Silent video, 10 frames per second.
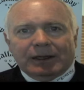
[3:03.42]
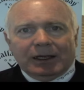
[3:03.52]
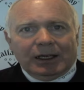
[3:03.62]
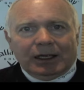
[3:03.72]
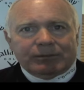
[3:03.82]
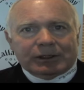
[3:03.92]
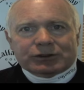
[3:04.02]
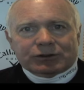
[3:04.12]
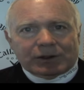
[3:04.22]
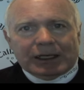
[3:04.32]
a
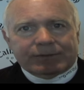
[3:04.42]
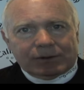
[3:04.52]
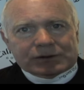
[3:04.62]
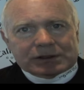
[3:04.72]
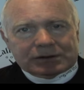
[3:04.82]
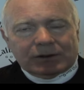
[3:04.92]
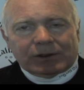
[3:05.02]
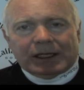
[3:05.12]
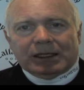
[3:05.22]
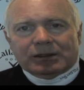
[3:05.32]
bunch of drivers,
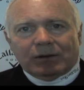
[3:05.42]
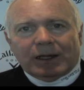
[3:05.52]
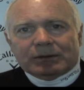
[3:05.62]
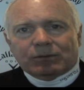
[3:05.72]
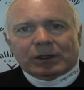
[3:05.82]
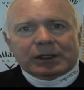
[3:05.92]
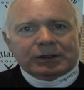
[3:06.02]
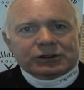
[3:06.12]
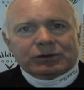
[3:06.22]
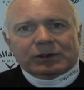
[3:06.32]
okay, go out and work on
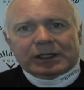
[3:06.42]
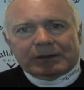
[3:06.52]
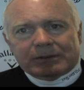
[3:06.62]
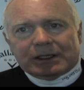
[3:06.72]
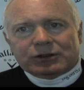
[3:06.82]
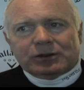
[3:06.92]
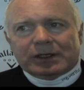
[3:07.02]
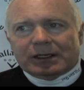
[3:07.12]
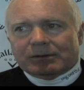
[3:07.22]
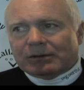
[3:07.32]
the short game.
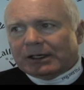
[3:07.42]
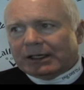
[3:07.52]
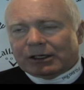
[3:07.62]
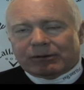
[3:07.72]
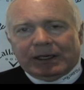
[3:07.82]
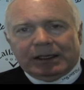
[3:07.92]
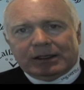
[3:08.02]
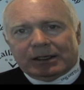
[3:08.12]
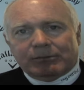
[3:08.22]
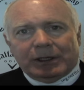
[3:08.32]
Get a green,
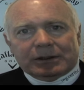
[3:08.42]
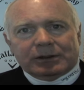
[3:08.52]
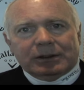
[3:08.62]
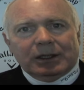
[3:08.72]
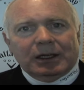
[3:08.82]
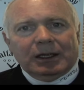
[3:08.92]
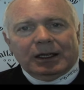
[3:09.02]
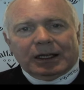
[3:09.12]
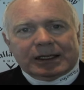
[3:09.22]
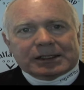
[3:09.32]
get a bunker,
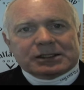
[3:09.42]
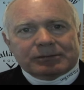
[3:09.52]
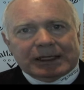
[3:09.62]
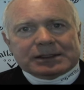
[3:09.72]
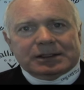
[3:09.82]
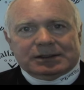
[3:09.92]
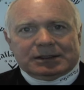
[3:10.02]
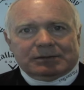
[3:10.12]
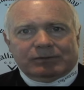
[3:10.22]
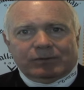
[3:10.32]
and get some
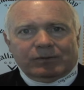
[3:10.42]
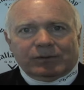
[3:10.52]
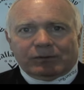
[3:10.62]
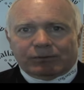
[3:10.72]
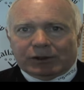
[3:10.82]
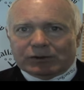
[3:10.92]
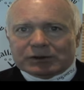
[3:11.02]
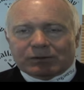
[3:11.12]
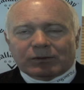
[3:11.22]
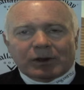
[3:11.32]
lessons.
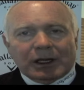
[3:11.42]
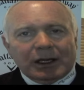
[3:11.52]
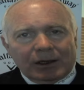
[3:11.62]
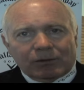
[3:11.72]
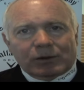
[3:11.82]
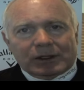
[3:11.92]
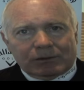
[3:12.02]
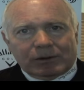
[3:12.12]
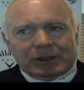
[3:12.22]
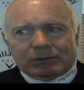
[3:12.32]
Pros
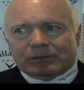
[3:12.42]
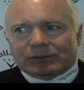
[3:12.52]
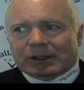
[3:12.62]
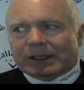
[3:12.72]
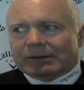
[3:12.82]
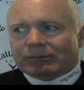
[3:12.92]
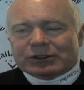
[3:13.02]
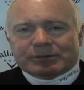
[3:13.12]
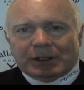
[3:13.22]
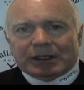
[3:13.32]
will really
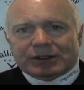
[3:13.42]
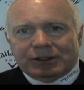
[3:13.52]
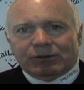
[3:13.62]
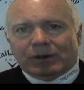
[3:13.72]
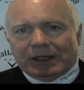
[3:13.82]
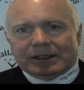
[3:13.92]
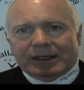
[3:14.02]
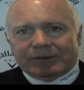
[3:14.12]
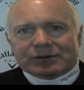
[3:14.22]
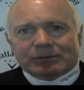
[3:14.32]
respond to you wanting
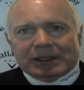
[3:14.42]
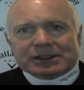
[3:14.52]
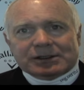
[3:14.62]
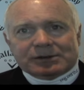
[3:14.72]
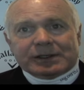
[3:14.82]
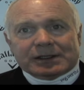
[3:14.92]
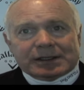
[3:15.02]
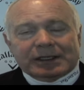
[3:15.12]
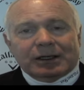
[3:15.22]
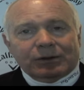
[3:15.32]
to have some lessons because
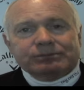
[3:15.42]
they know.